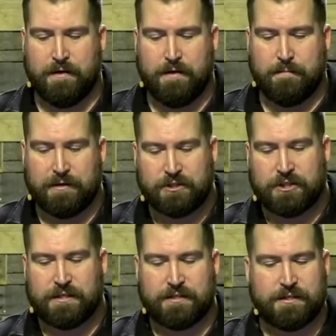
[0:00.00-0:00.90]
But
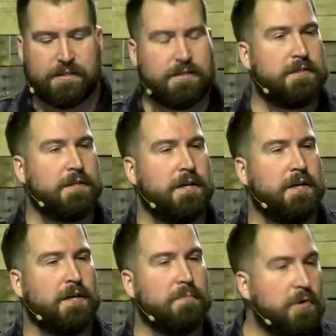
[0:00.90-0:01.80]
Jesus
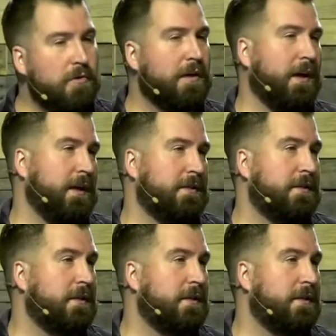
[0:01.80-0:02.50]
communicates in